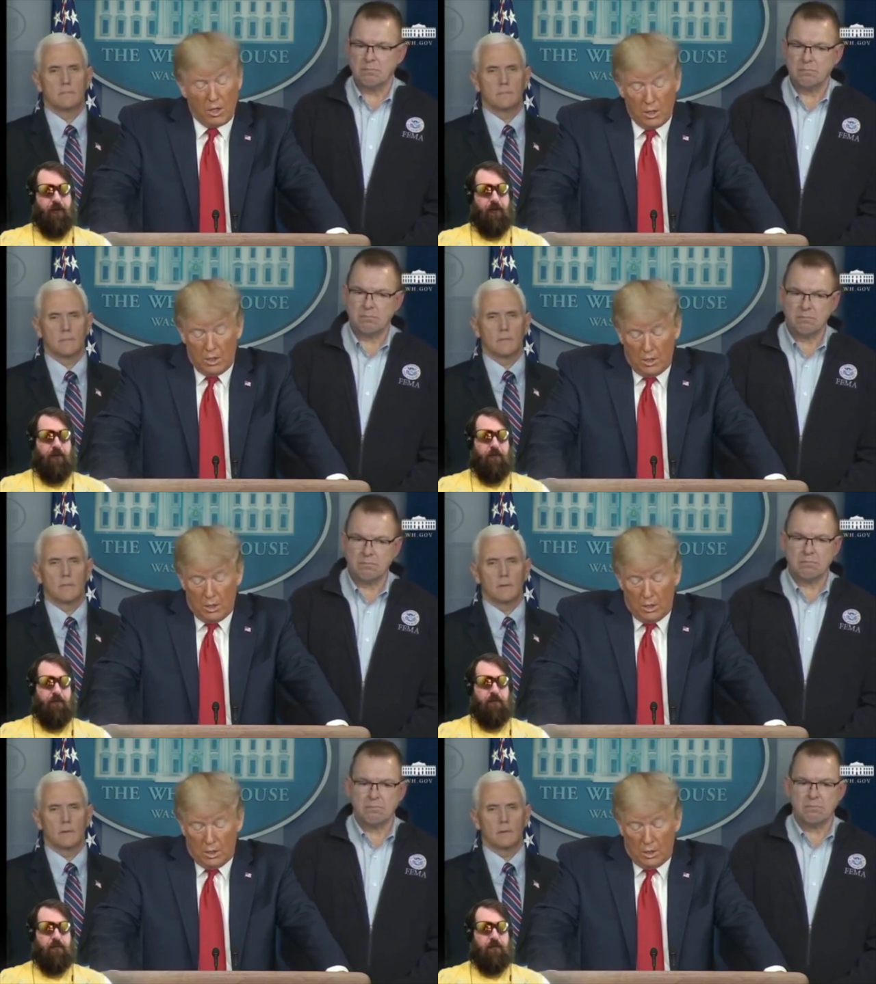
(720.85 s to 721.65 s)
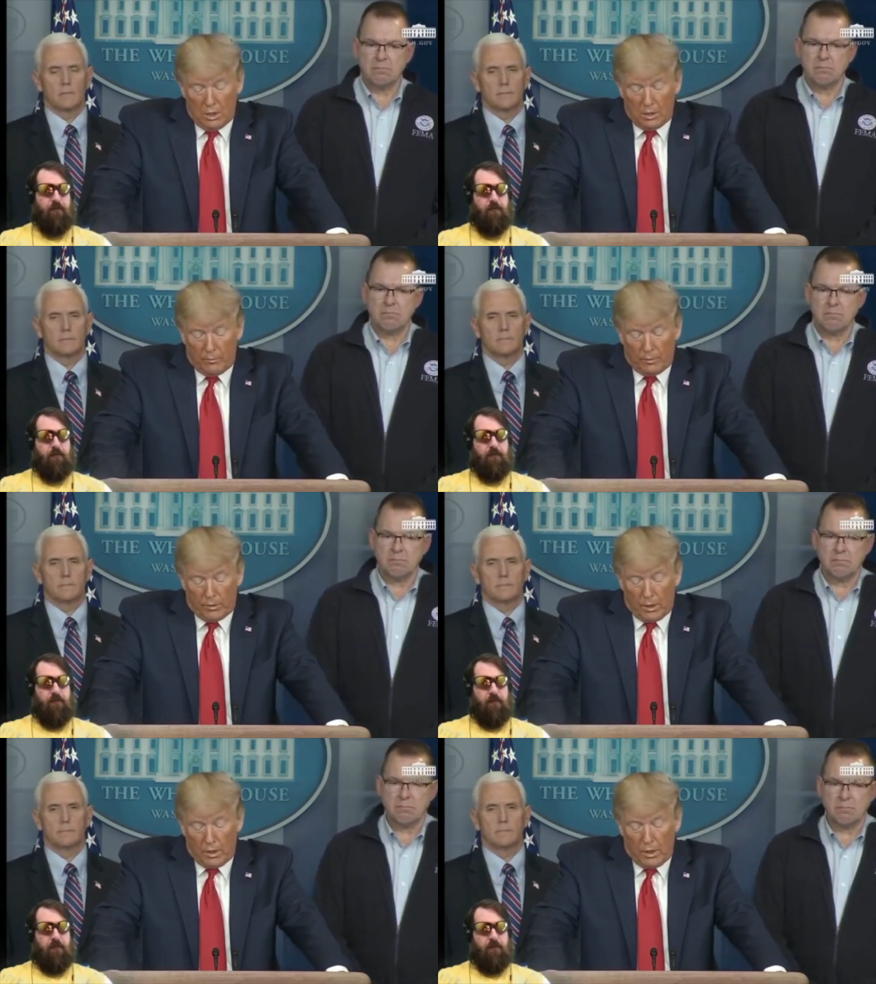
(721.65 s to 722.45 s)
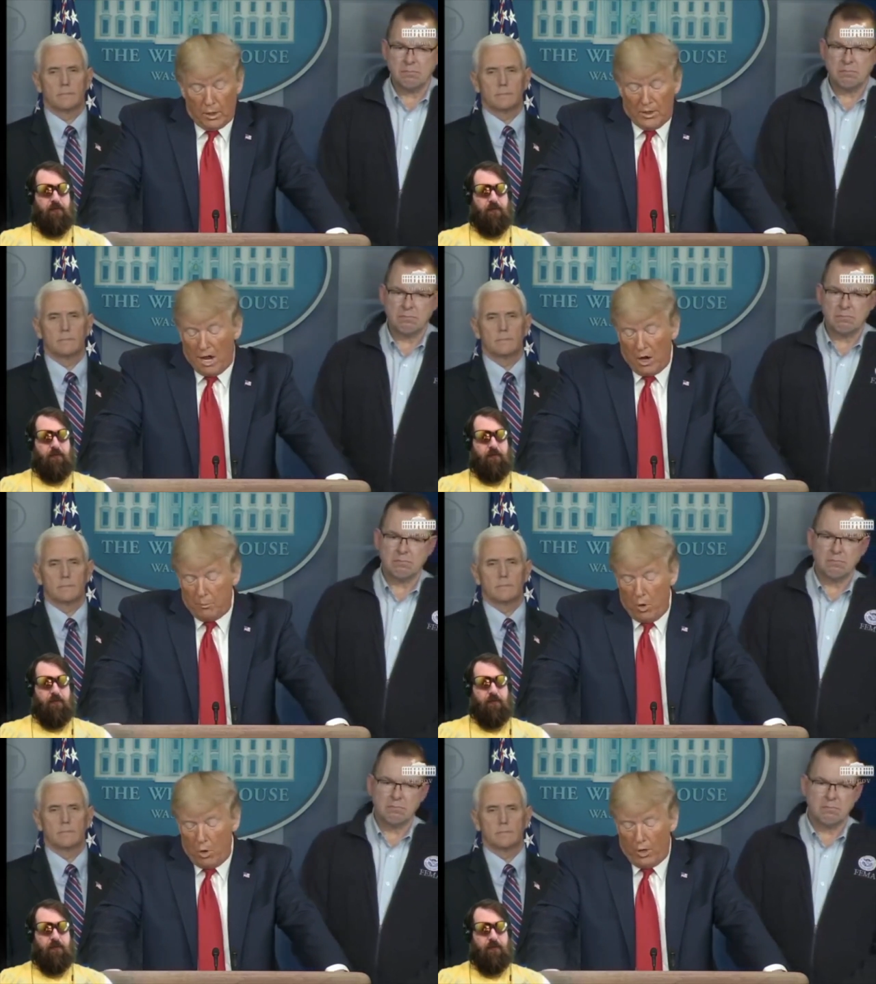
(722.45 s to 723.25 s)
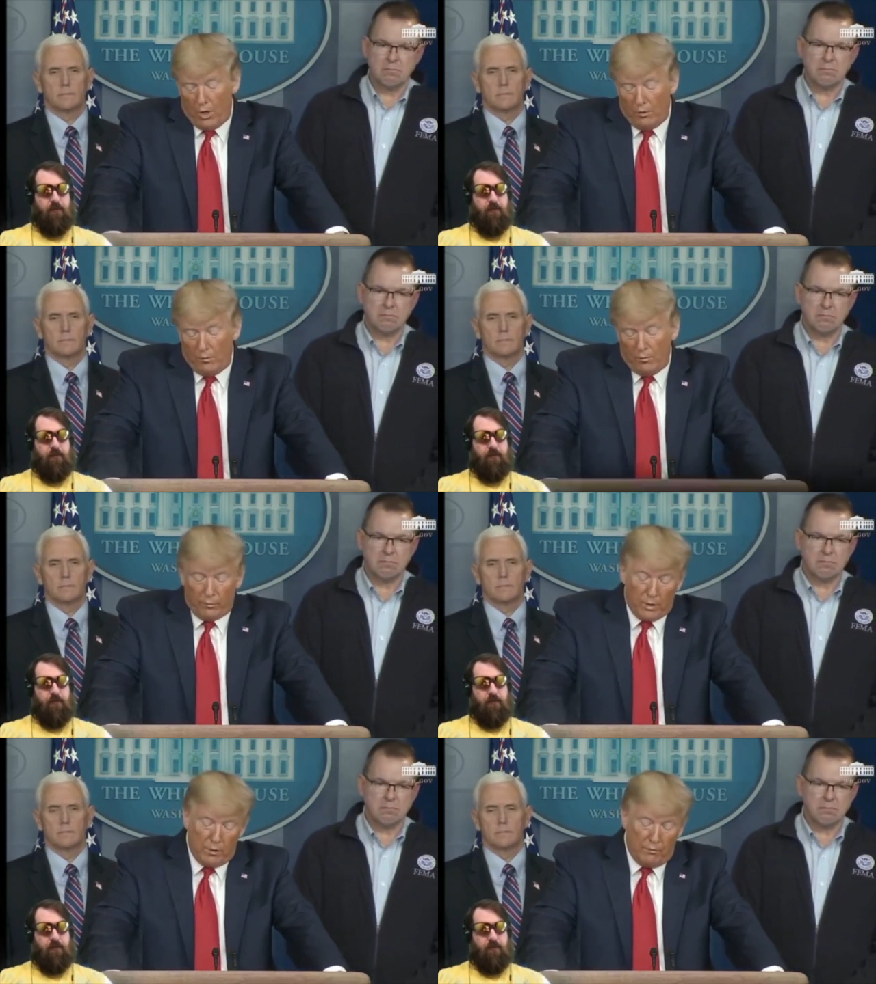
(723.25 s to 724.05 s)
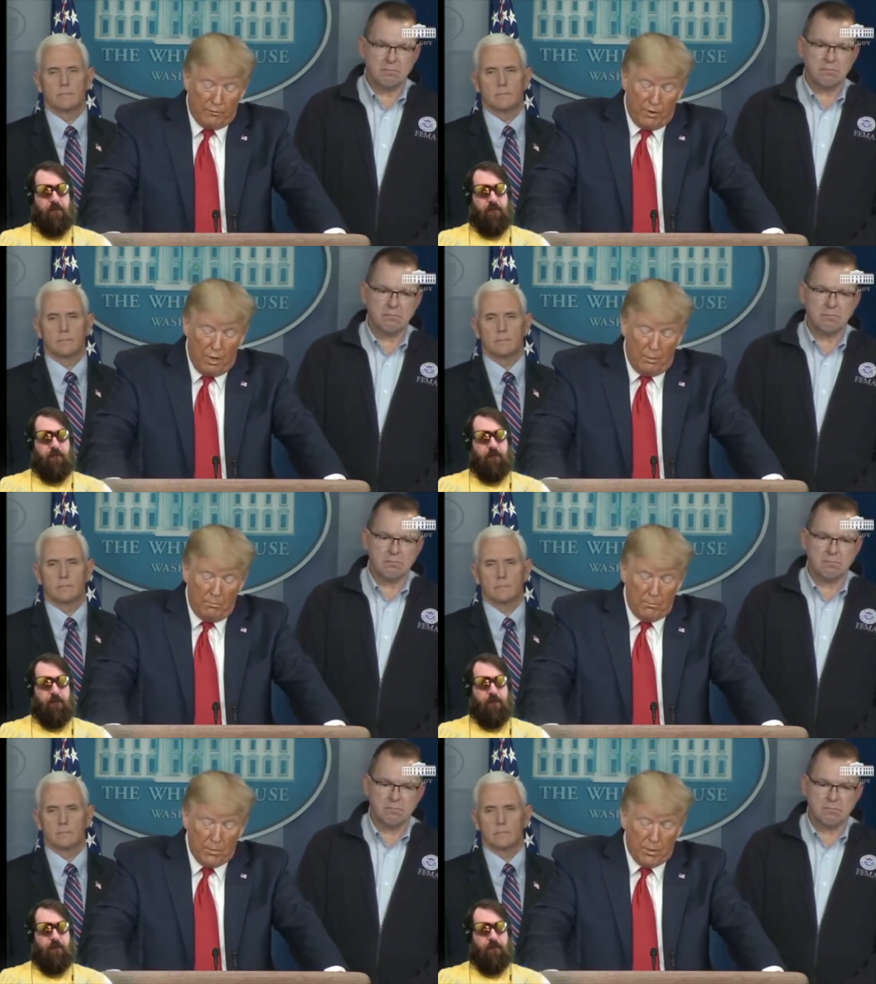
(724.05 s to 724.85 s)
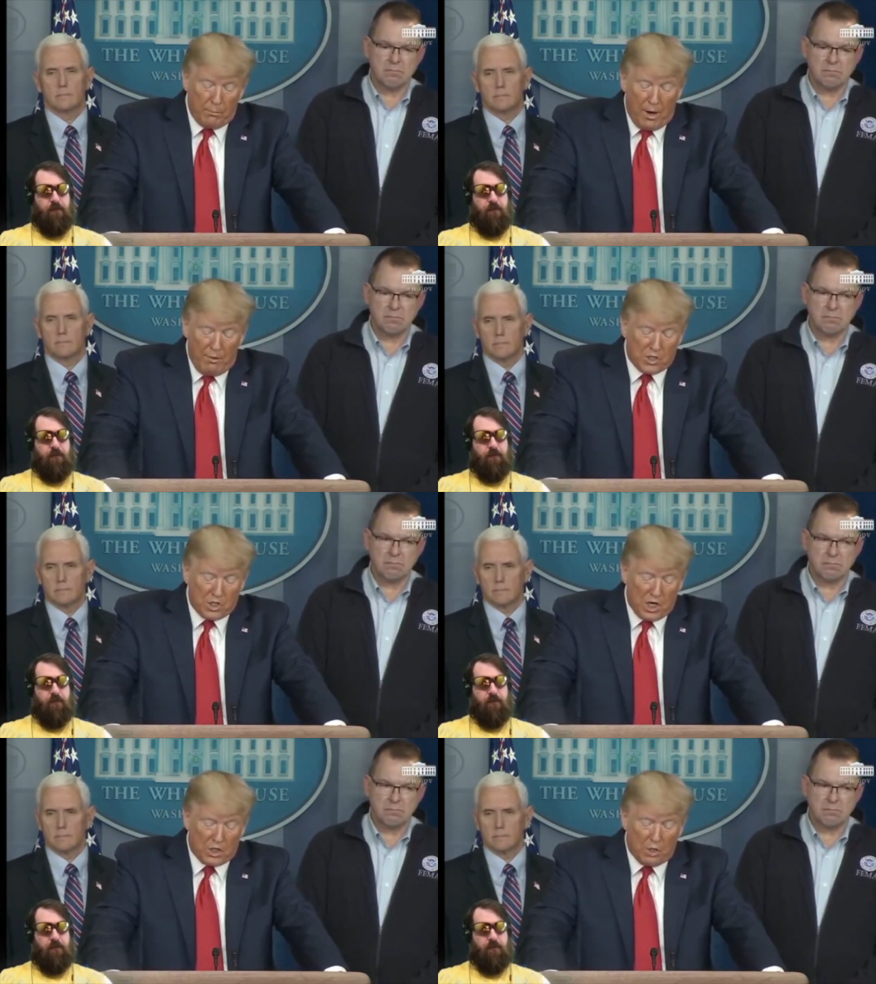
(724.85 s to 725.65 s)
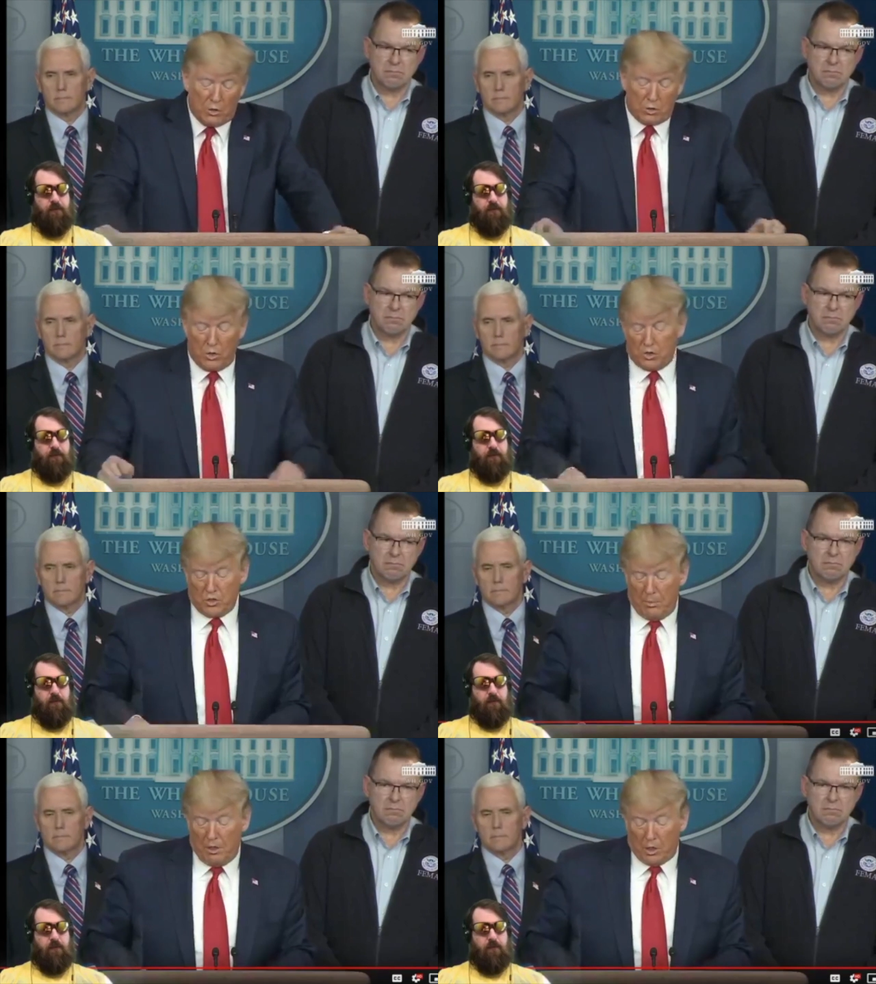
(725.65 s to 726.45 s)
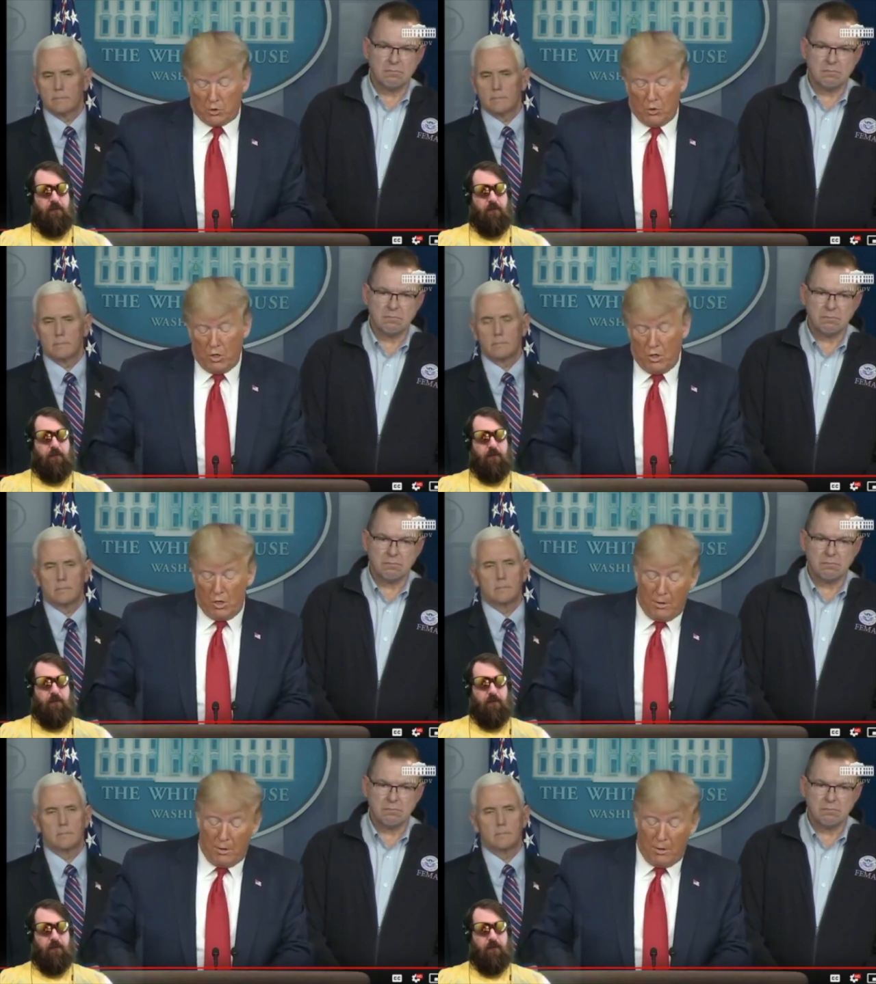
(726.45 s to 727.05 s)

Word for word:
Speaker 1: Hard. And the outpouring from the private sector has also been extraordinary.